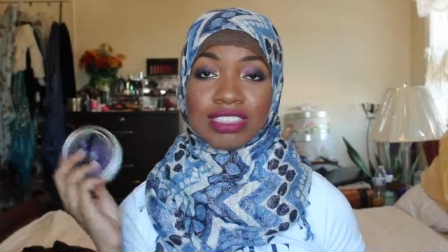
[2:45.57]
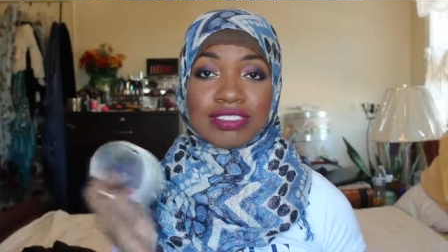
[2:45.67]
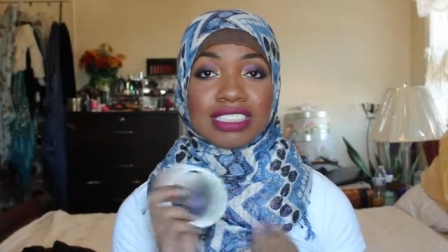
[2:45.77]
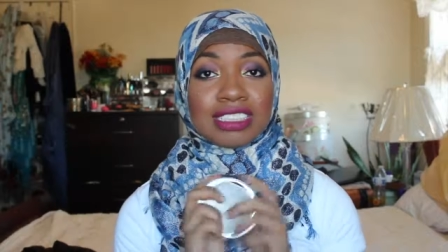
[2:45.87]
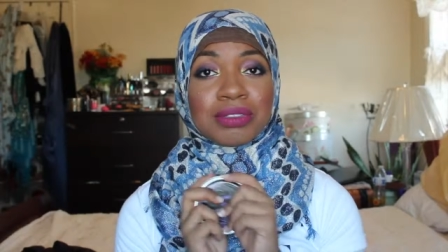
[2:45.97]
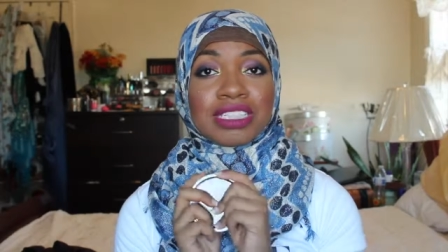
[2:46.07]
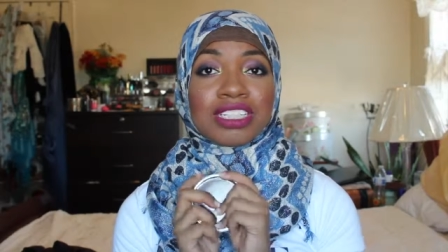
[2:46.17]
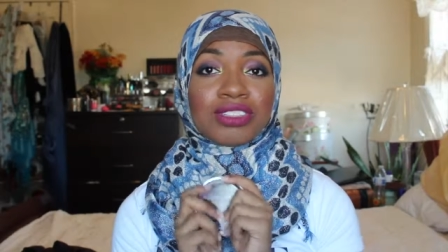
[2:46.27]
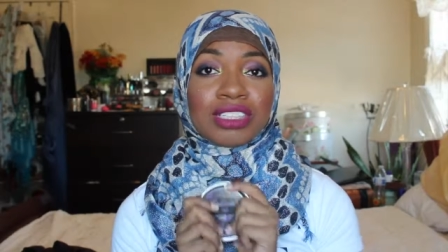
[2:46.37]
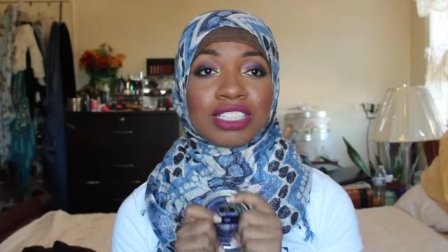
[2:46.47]
if there's something
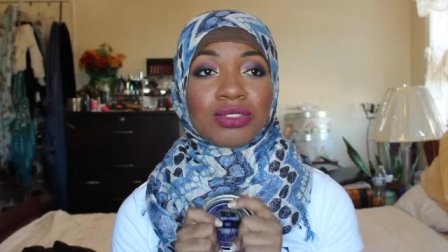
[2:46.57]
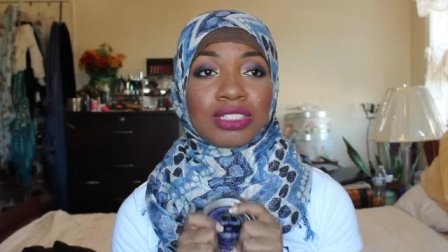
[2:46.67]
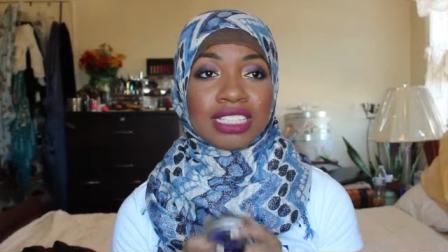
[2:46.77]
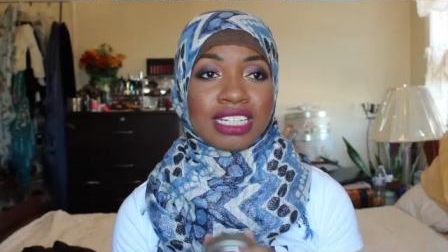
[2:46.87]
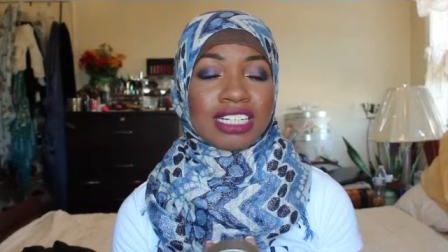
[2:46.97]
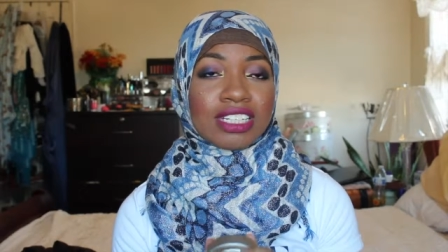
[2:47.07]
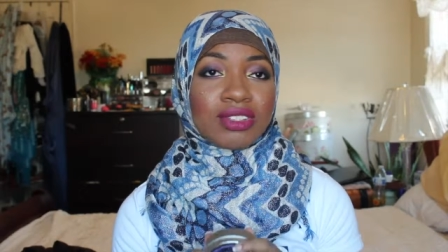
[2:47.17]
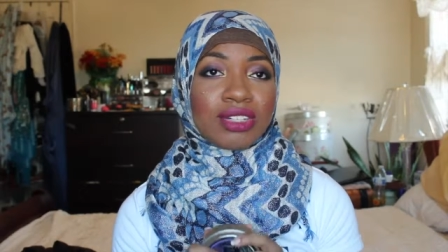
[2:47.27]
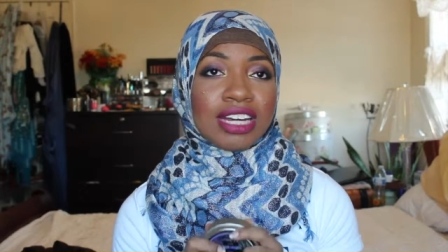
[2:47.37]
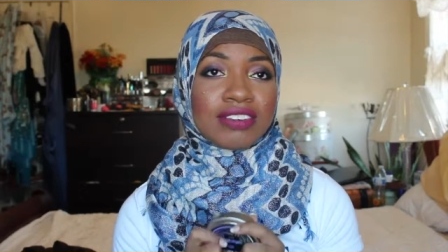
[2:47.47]
that you think you would need like
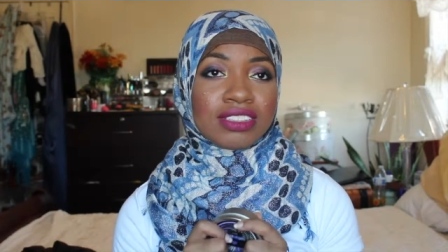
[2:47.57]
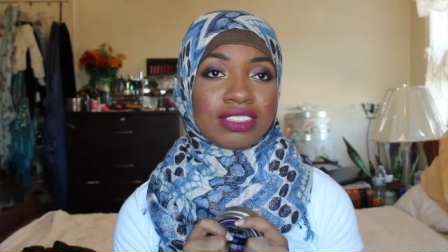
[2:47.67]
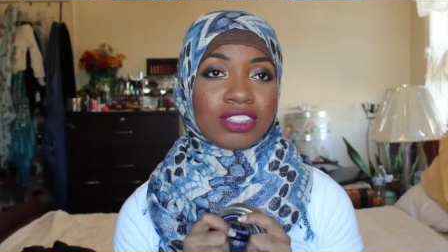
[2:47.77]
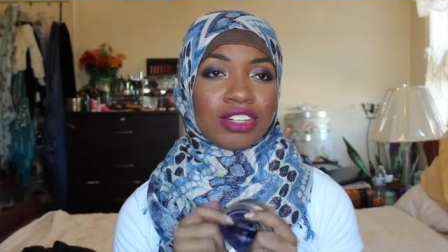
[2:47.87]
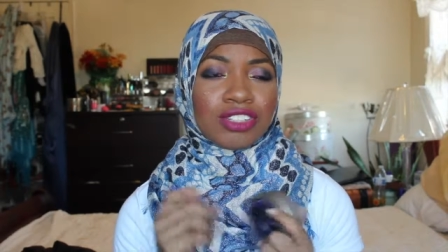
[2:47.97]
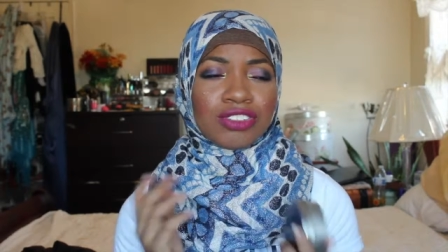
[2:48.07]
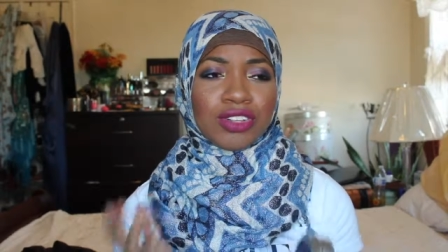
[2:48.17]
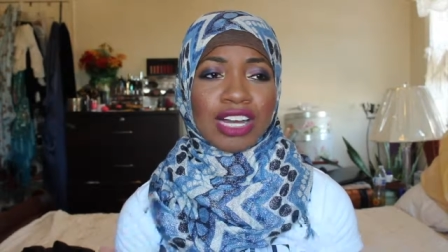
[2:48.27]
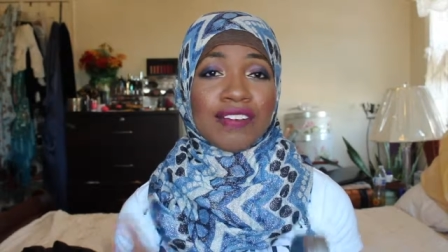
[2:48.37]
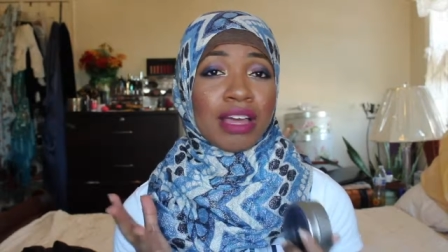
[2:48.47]
you have if you
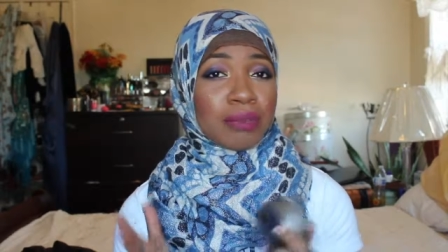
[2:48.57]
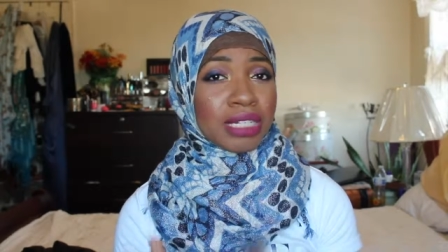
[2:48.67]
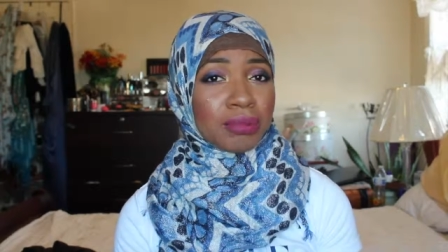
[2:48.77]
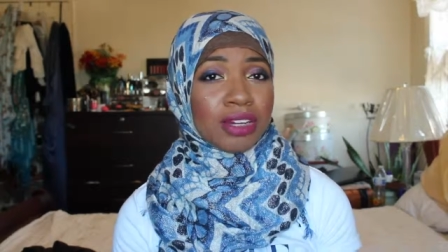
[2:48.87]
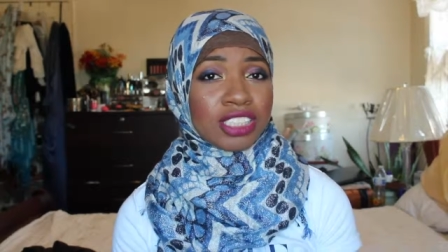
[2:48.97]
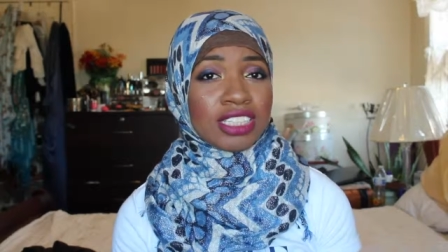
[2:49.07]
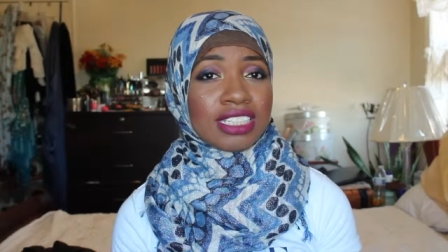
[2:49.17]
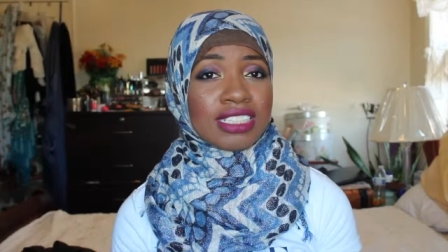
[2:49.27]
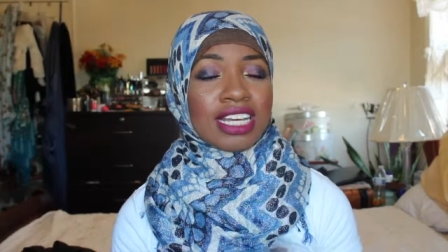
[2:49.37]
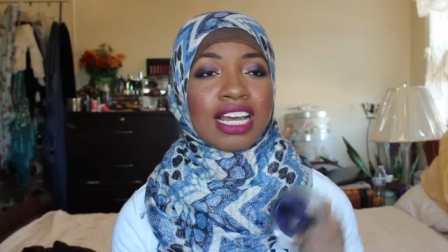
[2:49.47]
don't have that many
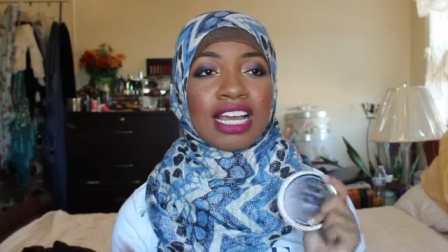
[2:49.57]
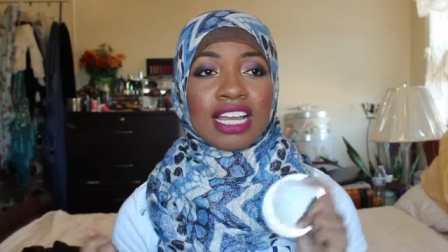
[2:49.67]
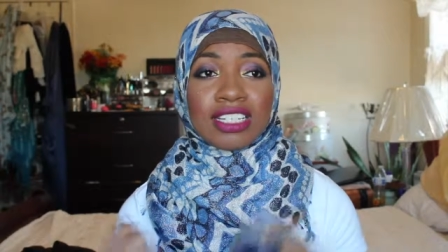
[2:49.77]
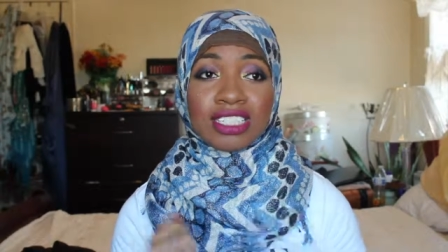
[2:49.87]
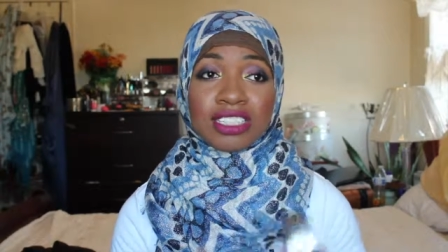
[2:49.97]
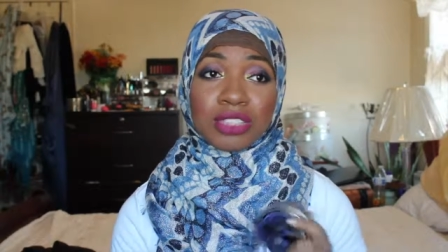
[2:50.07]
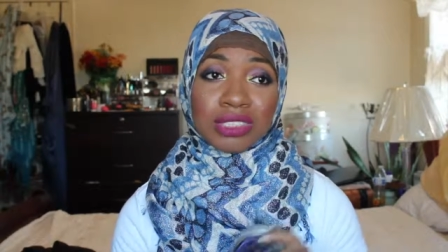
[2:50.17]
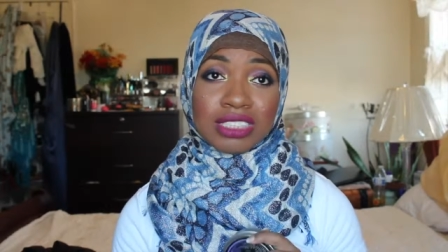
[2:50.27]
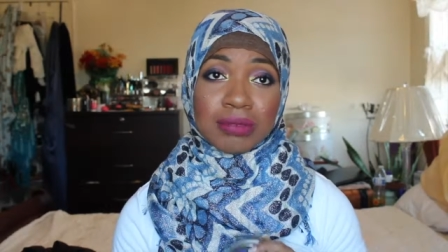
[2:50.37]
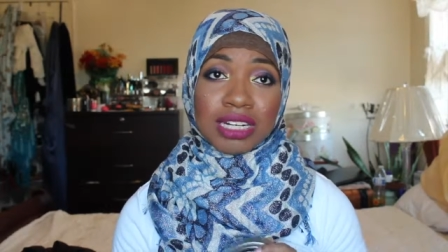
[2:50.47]
brushes and you need to
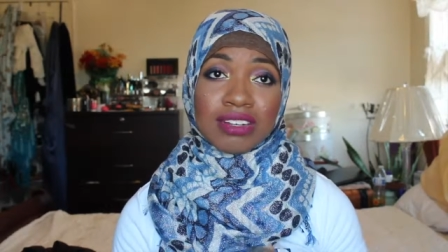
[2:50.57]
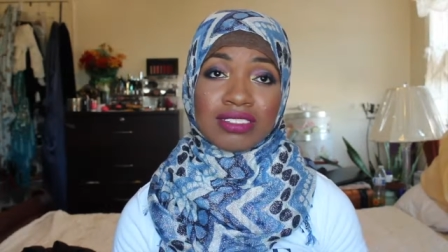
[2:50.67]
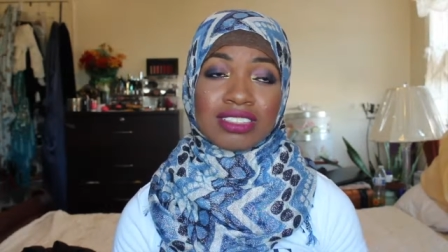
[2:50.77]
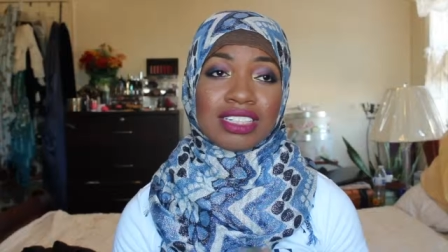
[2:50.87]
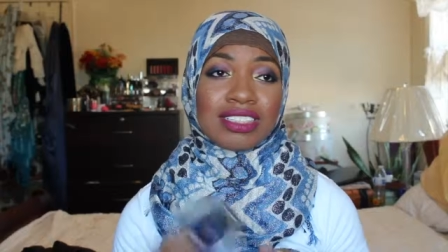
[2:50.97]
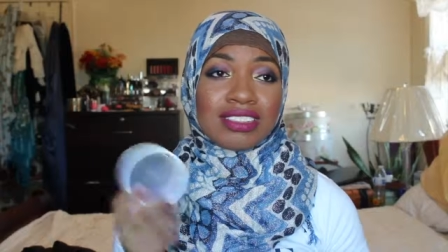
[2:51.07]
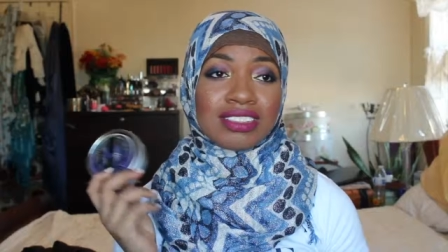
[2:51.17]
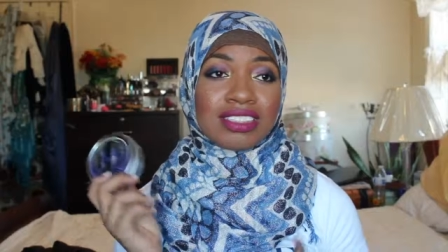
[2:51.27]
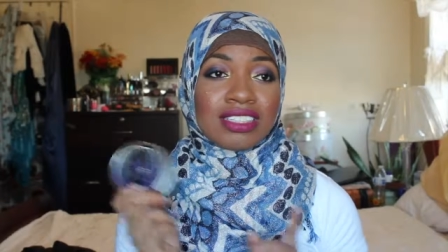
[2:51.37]
switch them out then